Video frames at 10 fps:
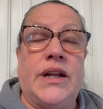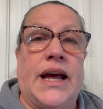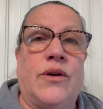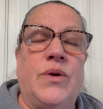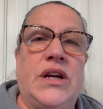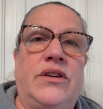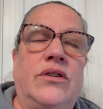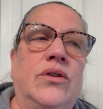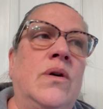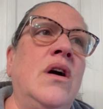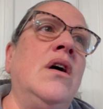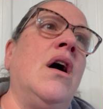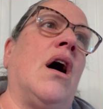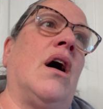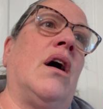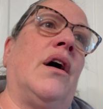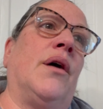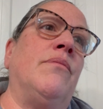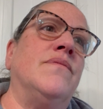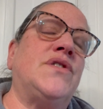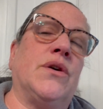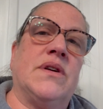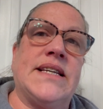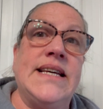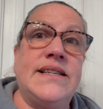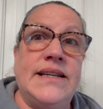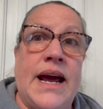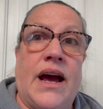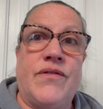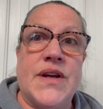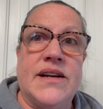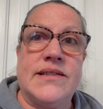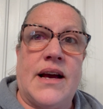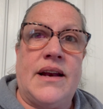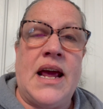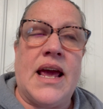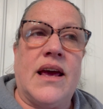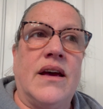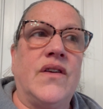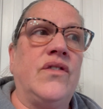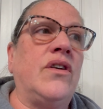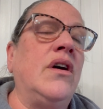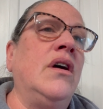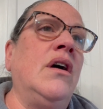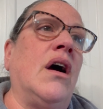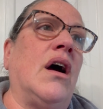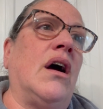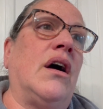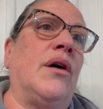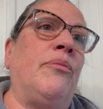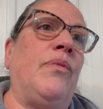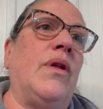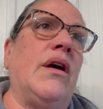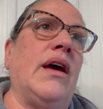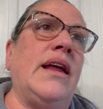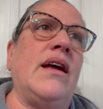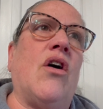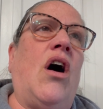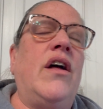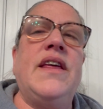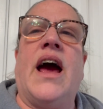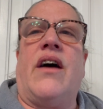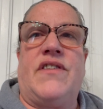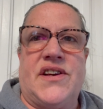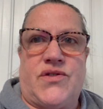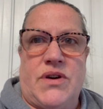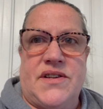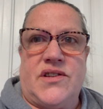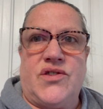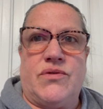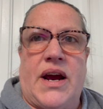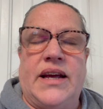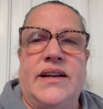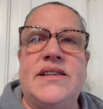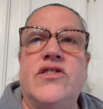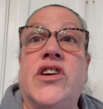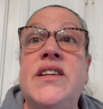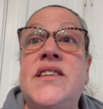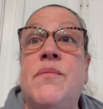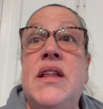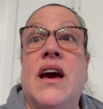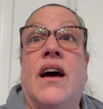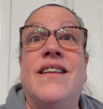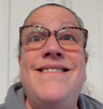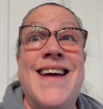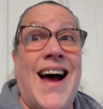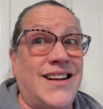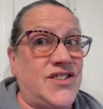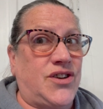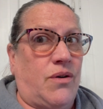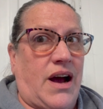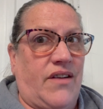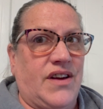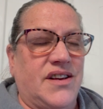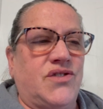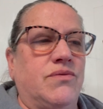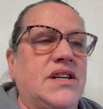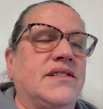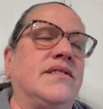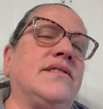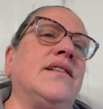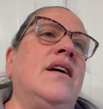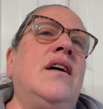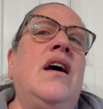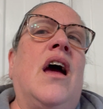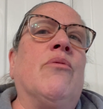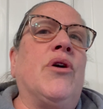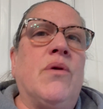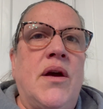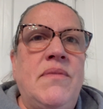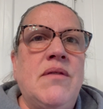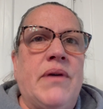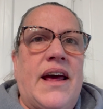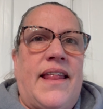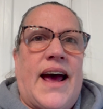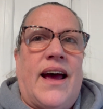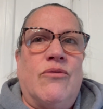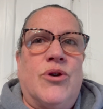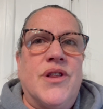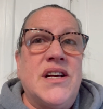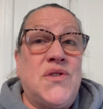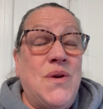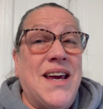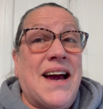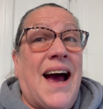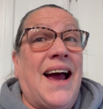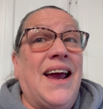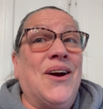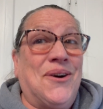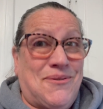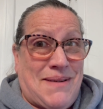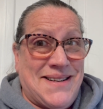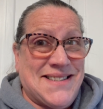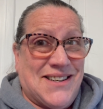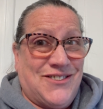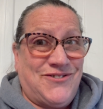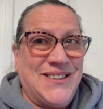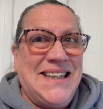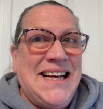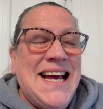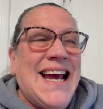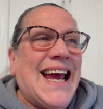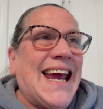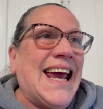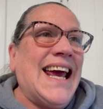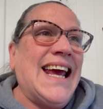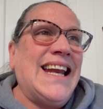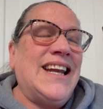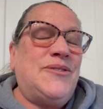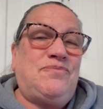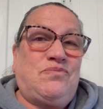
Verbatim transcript: like we do. Um, so it's easy to have things on hand. Um, all the obvious reasons, right? Let's look at some of the not so obvious reasons. And what do I mean by that? Well, this week I hurt myself and